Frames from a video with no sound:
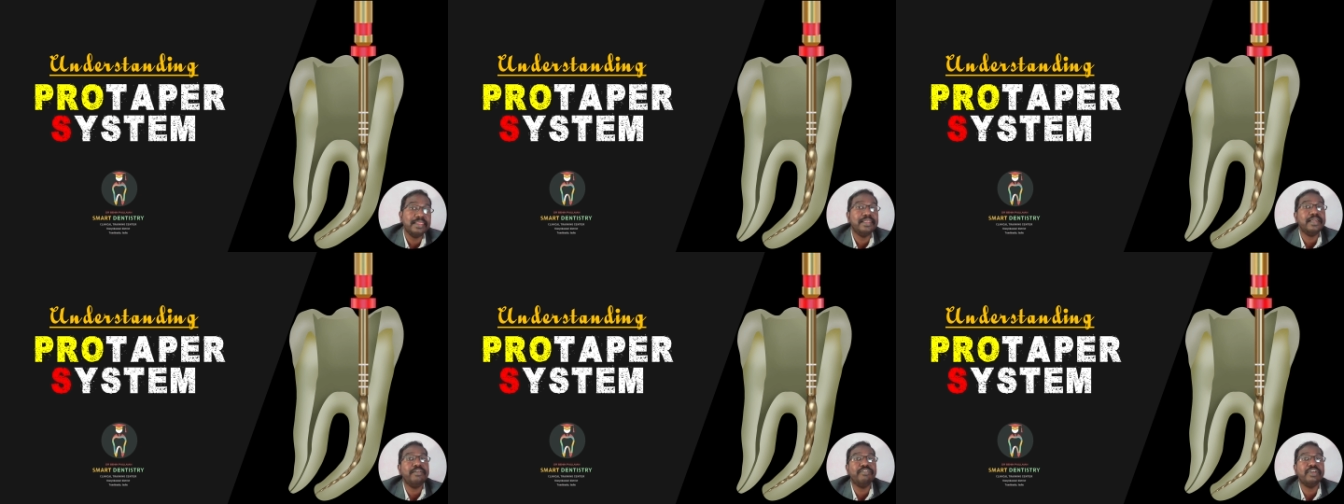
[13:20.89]

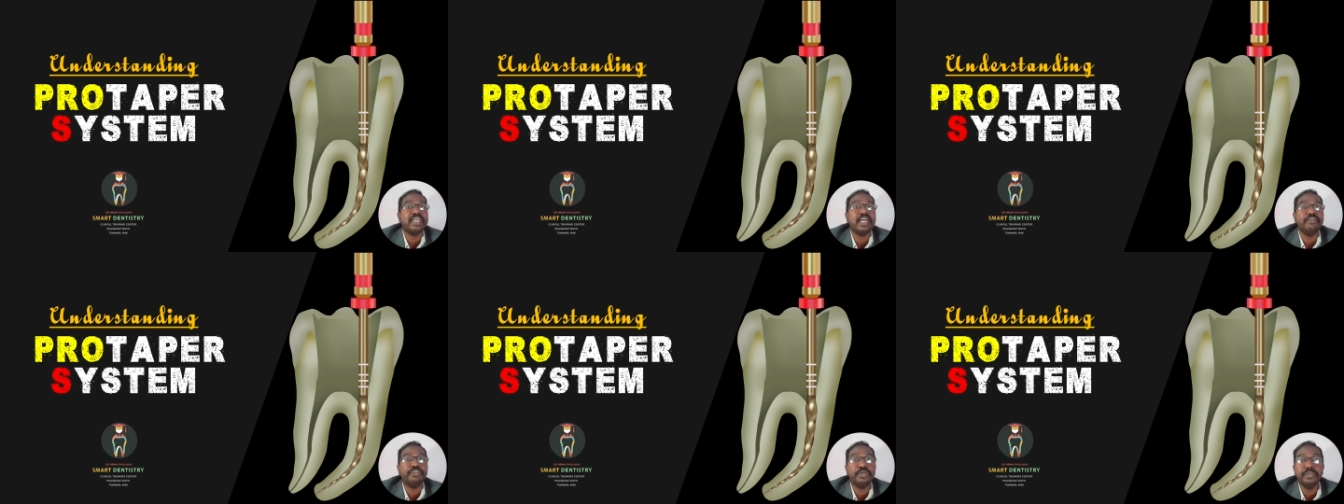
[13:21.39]
Then we
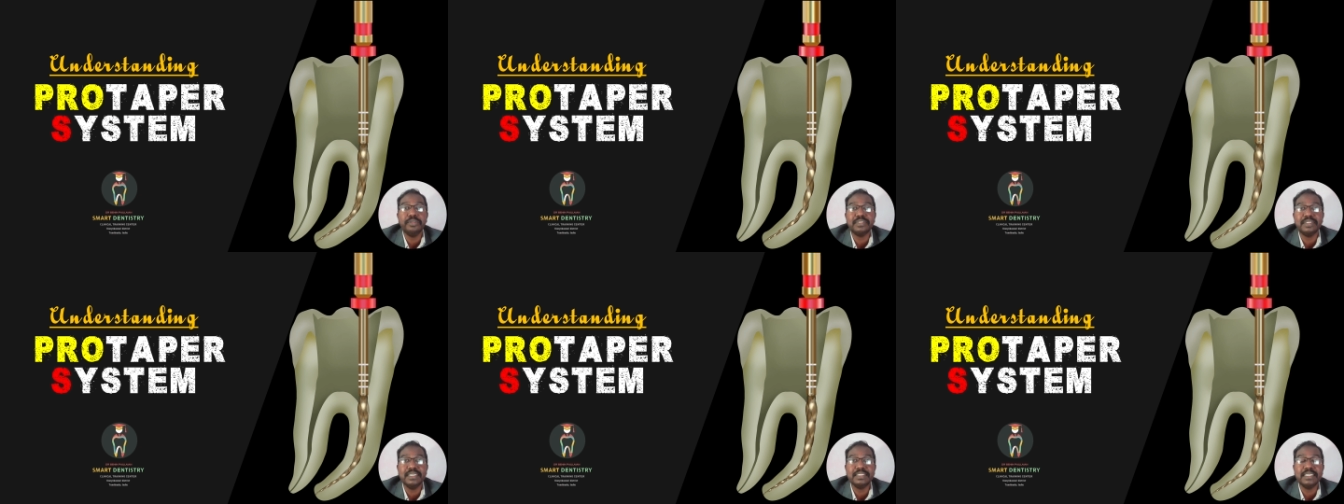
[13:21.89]
have to
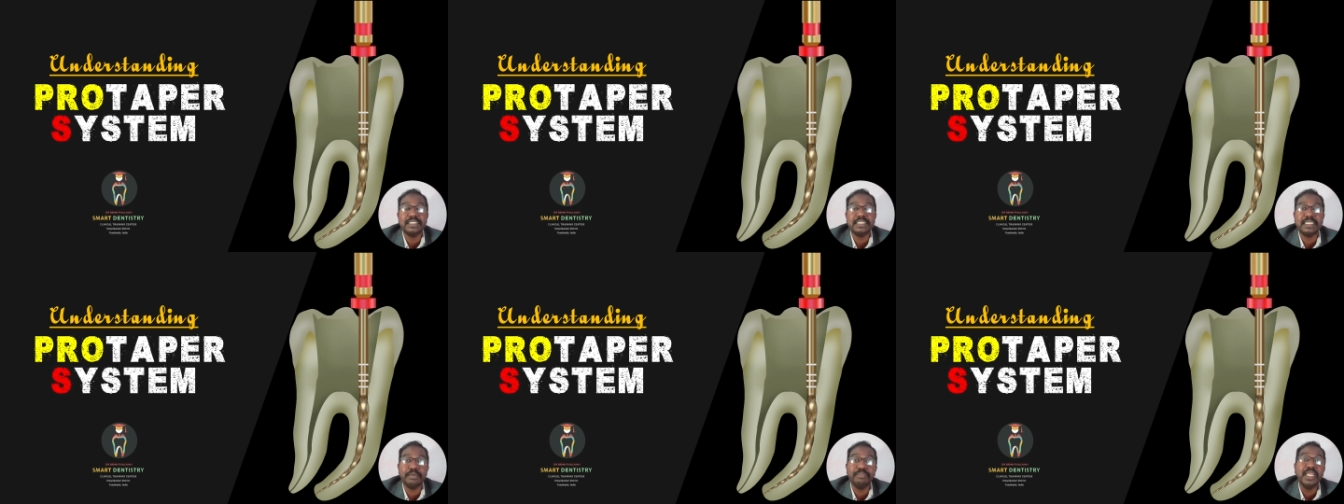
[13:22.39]
use the
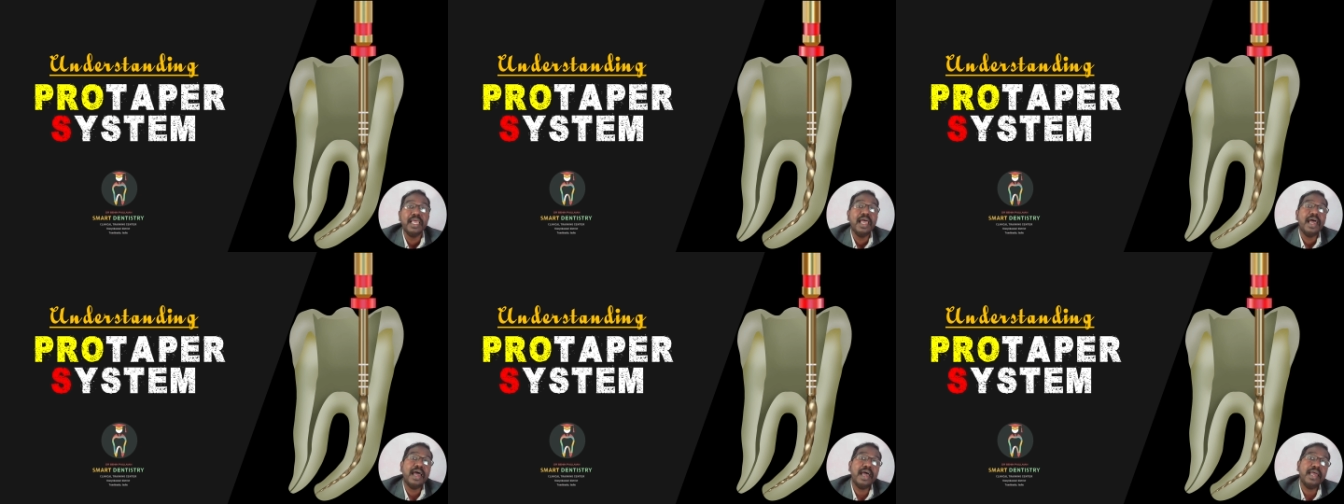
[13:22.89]
system
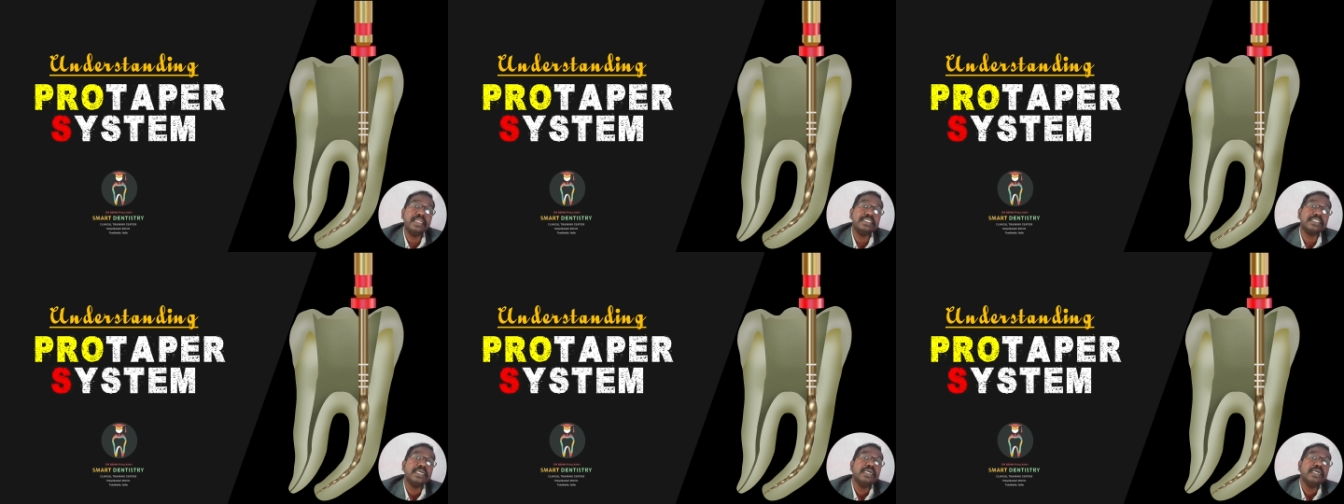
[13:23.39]
and